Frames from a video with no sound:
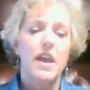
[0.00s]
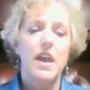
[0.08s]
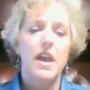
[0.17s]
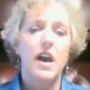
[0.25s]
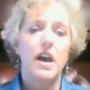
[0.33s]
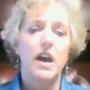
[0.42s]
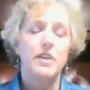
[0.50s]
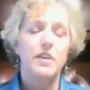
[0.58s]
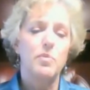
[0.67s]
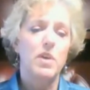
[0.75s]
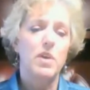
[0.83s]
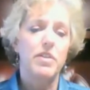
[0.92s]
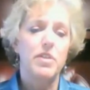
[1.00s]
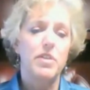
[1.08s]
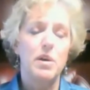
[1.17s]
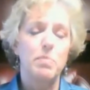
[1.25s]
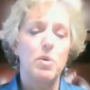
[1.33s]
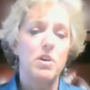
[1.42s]
and with the
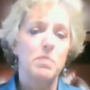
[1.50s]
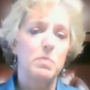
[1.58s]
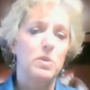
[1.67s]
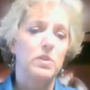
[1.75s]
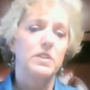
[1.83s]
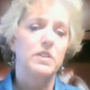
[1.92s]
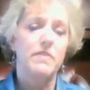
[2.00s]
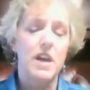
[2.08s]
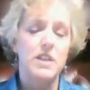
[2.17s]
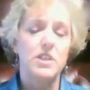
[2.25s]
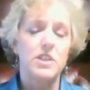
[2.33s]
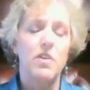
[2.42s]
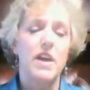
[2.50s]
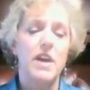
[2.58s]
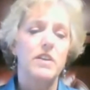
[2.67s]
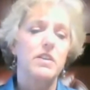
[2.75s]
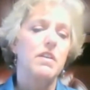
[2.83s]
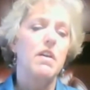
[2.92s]
portable device, so I
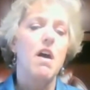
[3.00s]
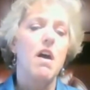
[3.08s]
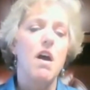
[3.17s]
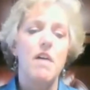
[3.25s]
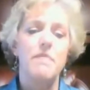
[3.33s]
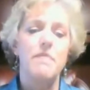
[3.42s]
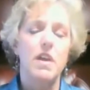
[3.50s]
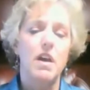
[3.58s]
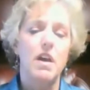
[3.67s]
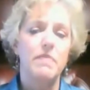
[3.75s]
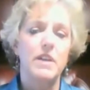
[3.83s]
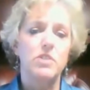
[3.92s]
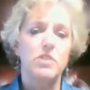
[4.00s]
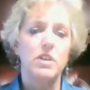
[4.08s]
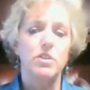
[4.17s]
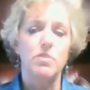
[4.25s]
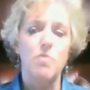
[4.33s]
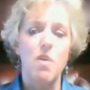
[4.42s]
could have my
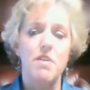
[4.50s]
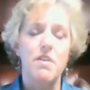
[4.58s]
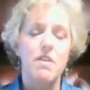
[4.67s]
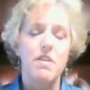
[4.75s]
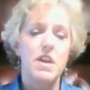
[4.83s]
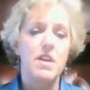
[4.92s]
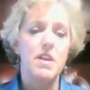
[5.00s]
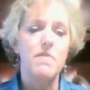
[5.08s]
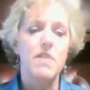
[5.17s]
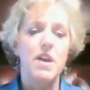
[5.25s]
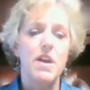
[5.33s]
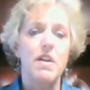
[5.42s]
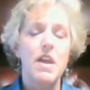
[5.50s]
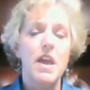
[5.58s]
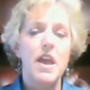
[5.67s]
structured water anywhere.